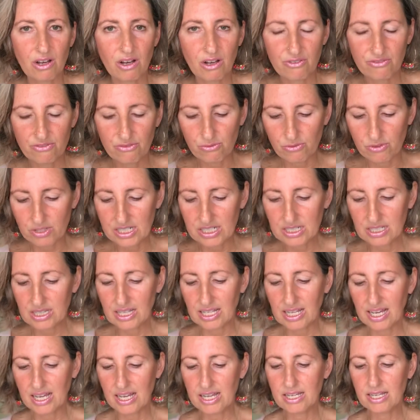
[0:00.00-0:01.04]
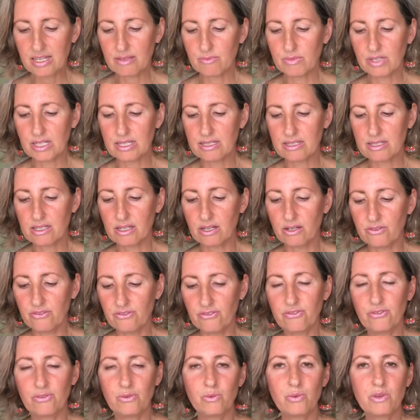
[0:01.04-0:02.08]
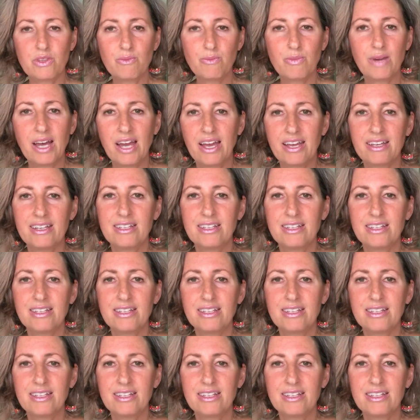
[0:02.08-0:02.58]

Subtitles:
of realigning myself with my